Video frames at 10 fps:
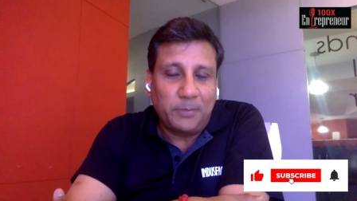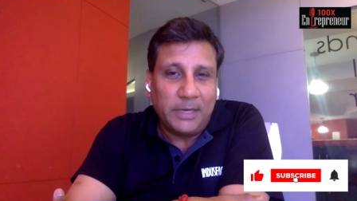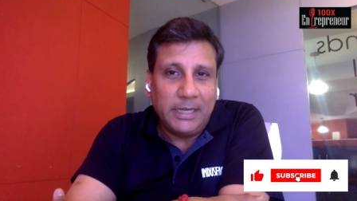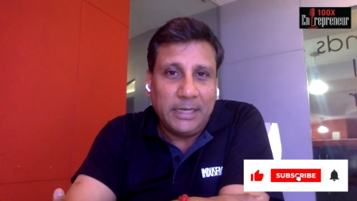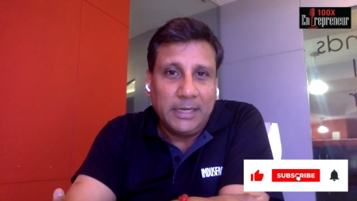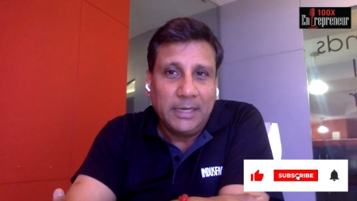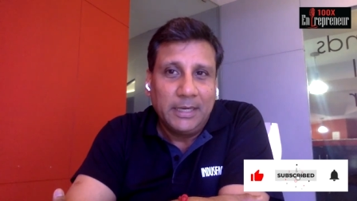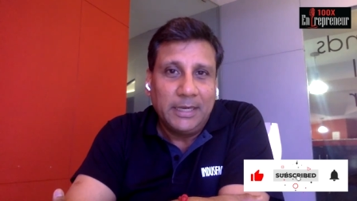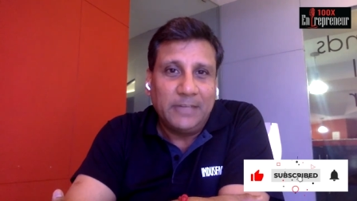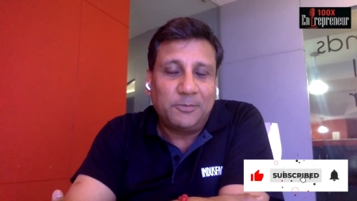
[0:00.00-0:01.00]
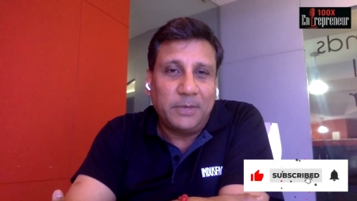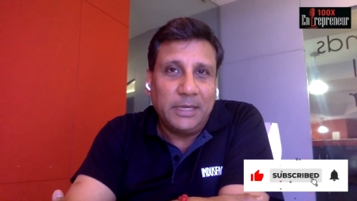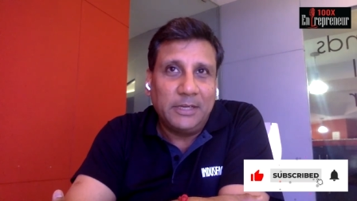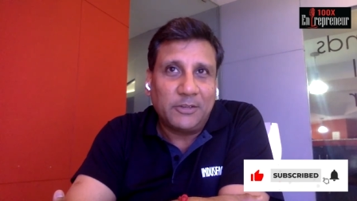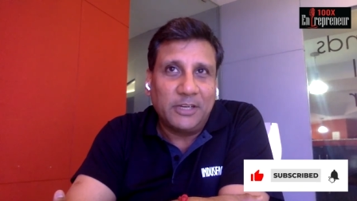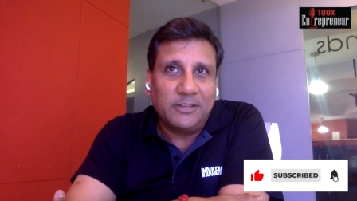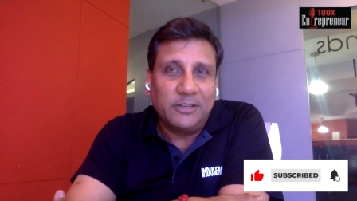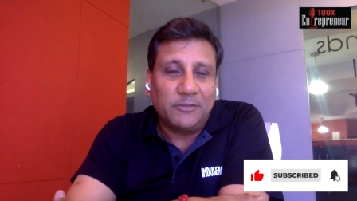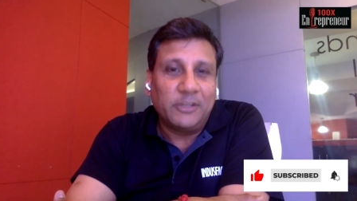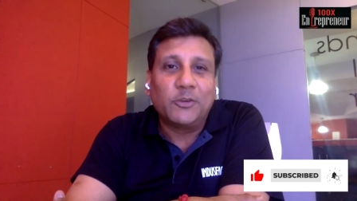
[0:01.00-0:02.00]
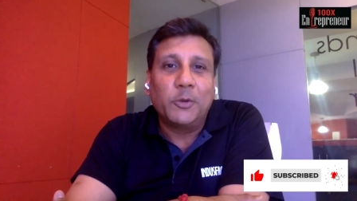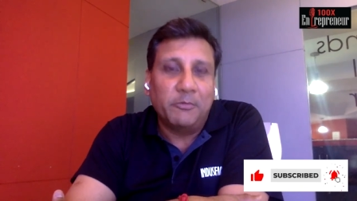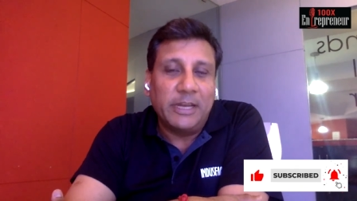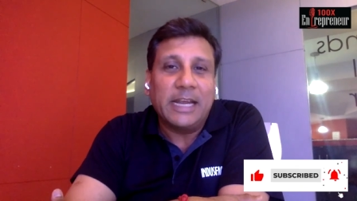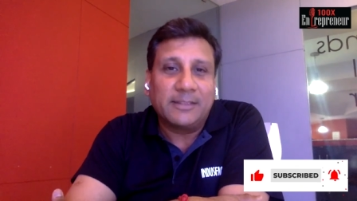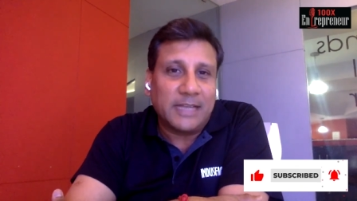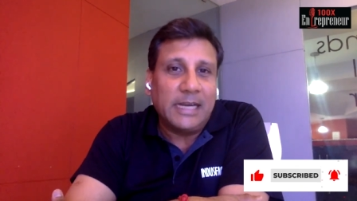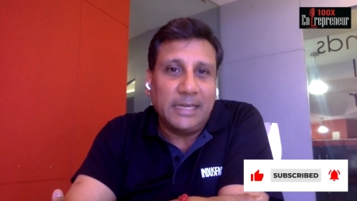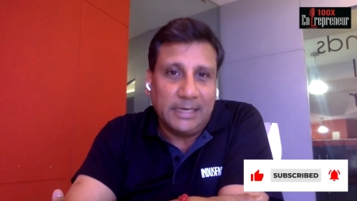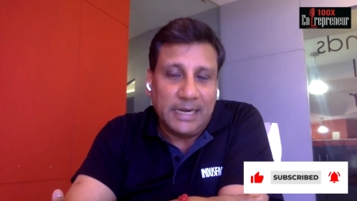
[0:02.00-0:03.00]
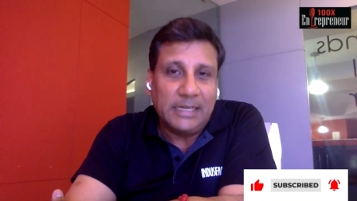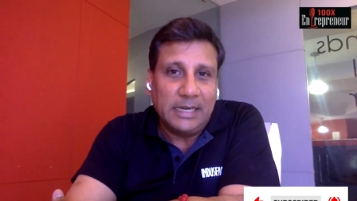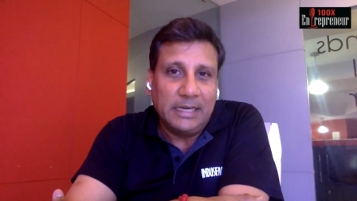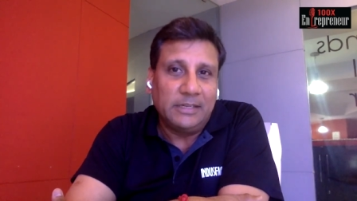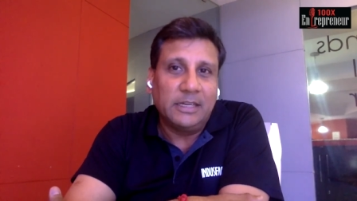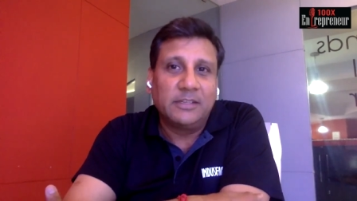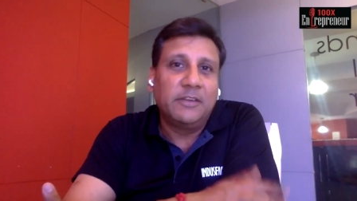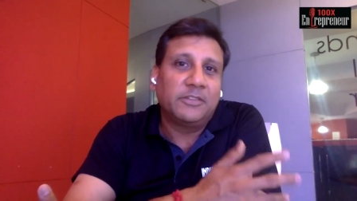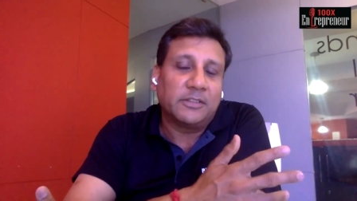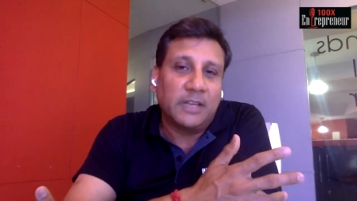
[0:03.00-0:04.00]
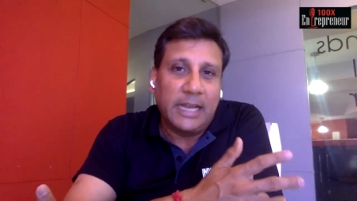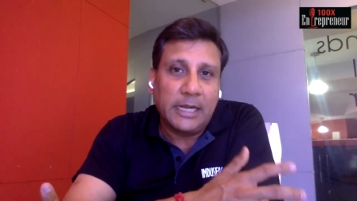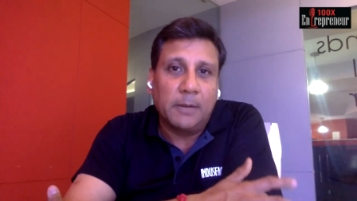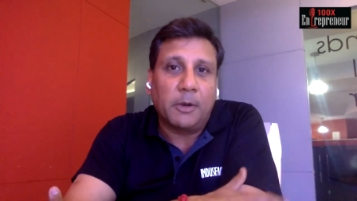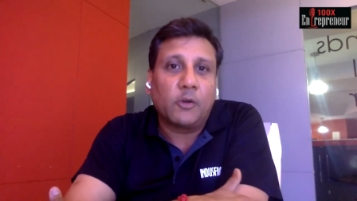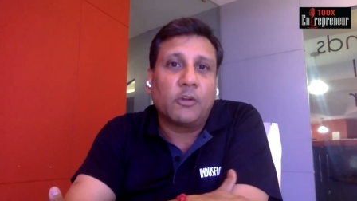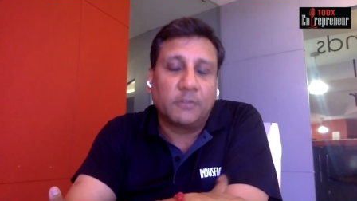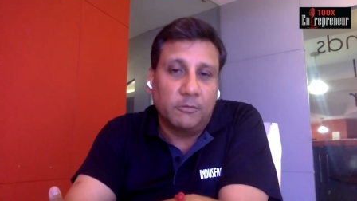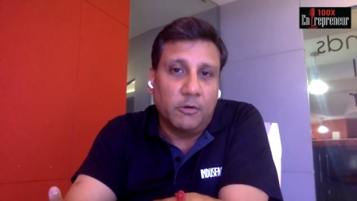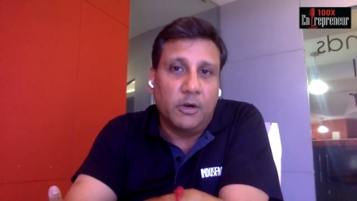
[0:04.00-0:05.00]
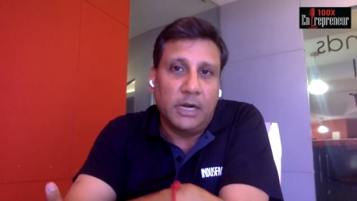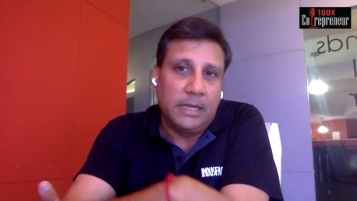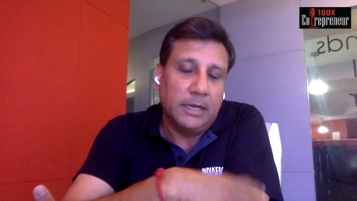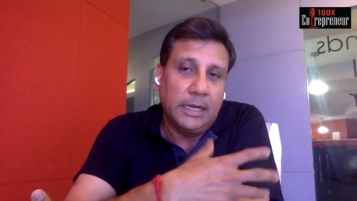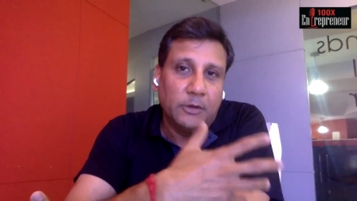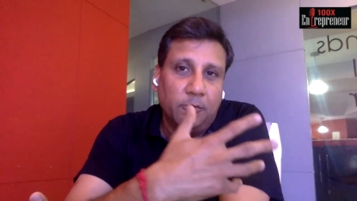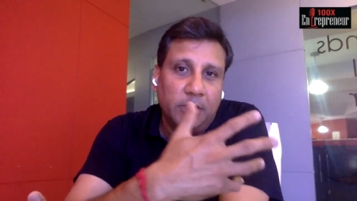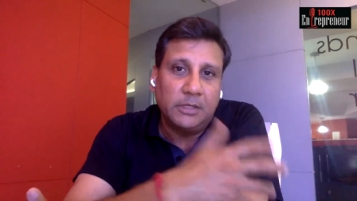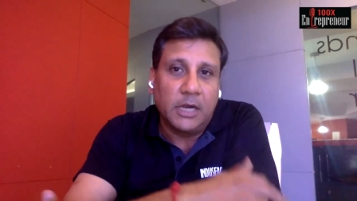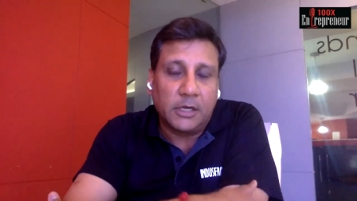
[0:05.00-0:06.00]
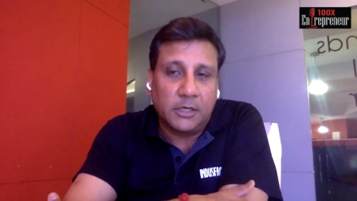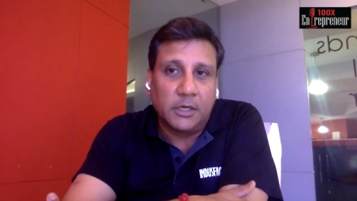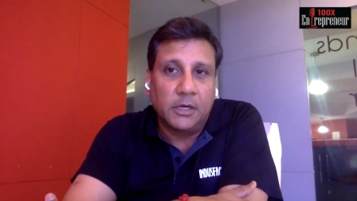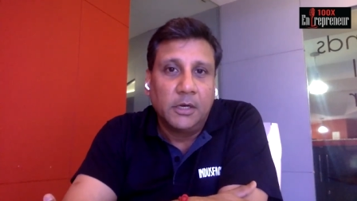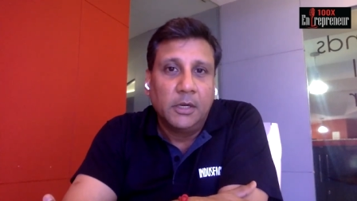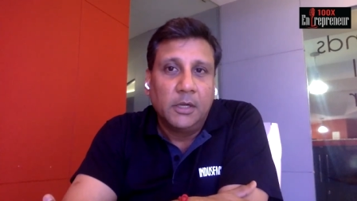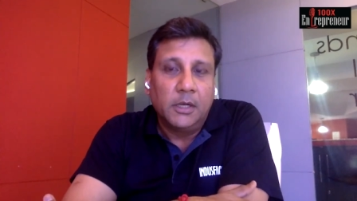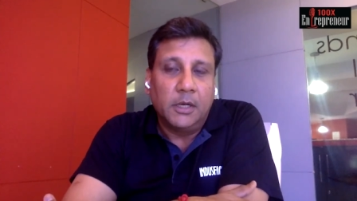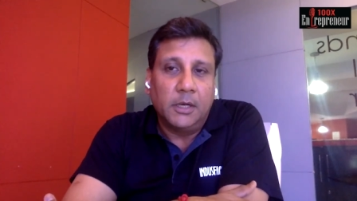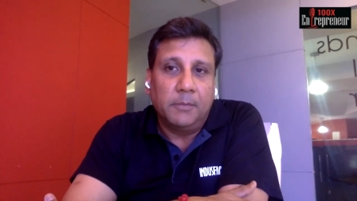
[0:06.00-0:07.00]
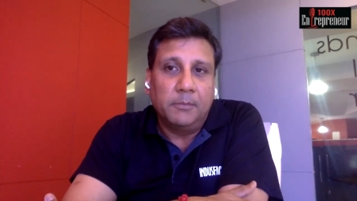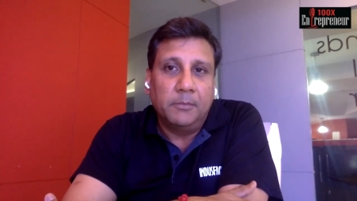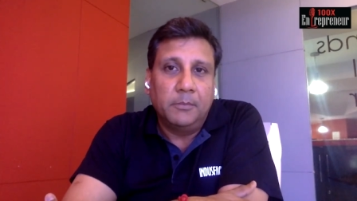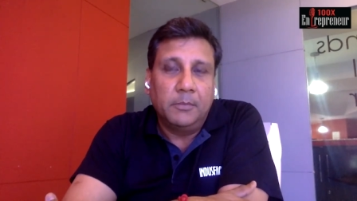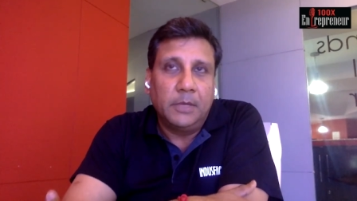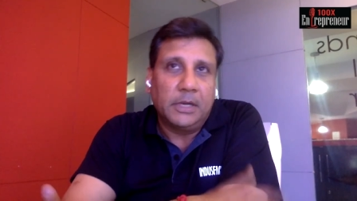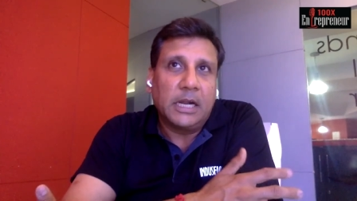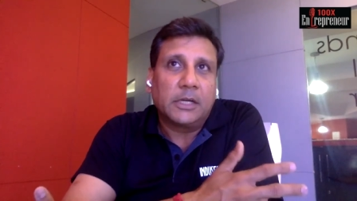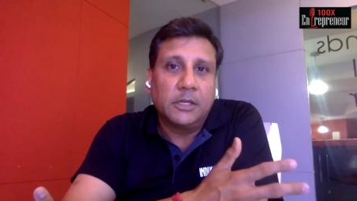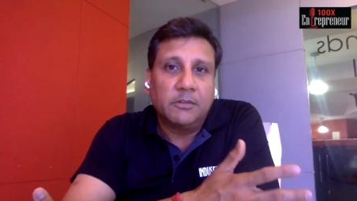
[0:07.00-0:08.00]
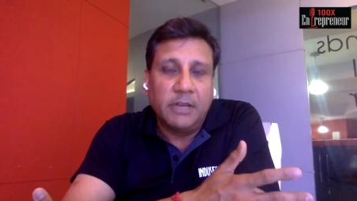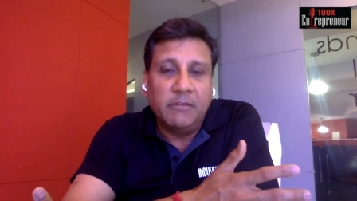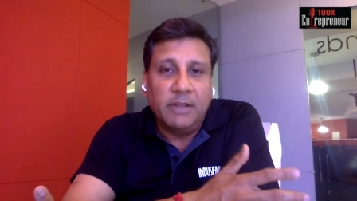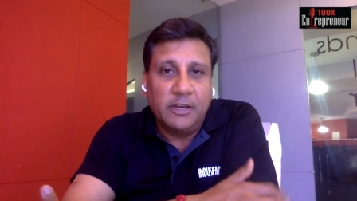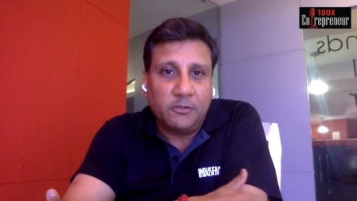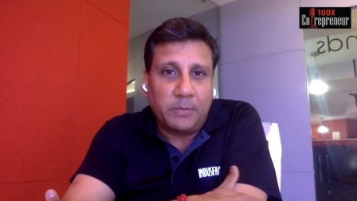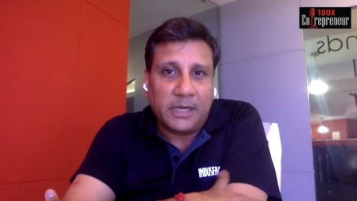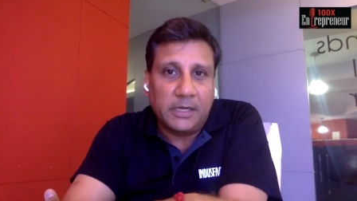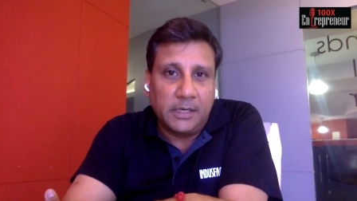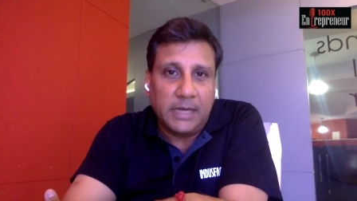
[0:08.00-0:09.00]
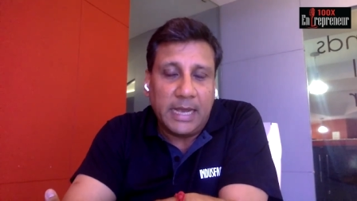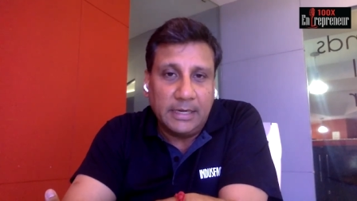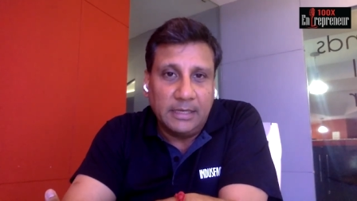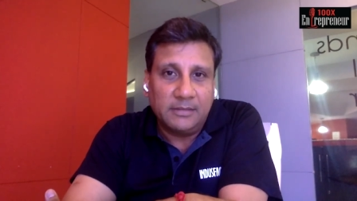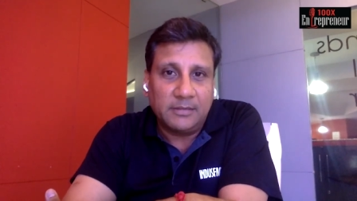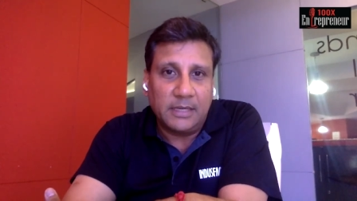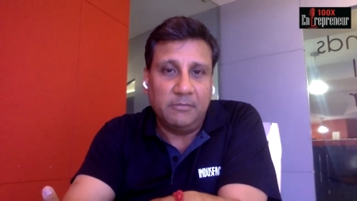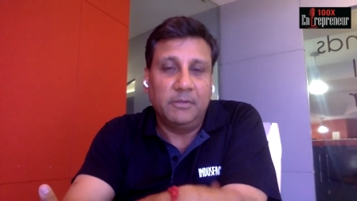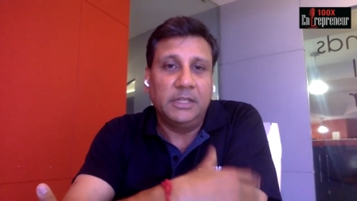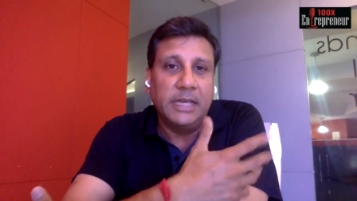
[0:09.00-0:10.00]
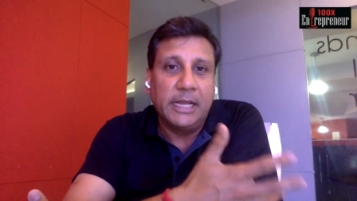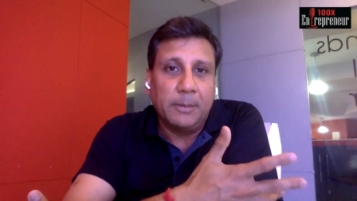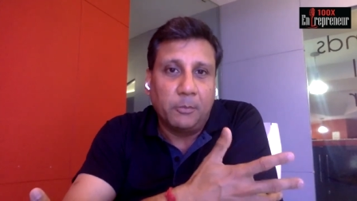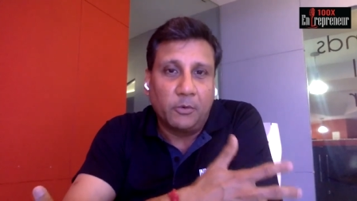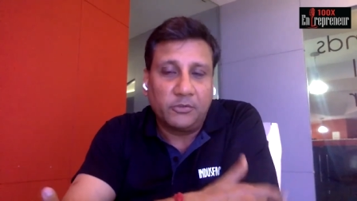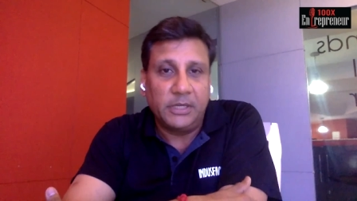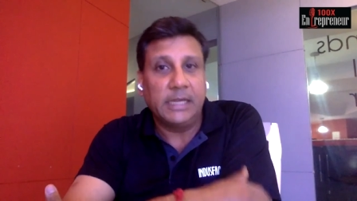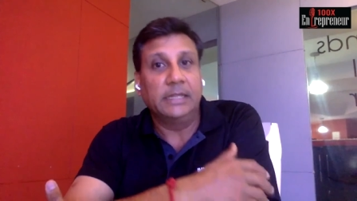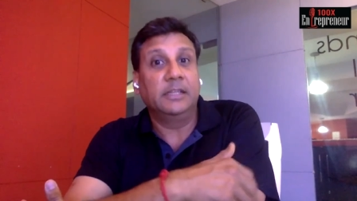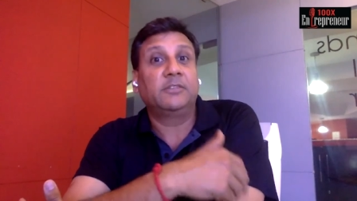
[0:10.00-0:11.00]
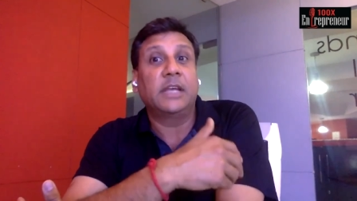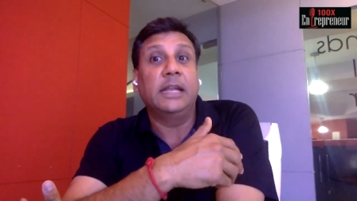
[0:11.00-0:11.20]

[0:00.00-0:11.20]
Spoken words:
it's going to be very exciting, right? And it gives us a leg up across the world, and with Gartner. Gartner is a very well respected analyst, and with their report saying,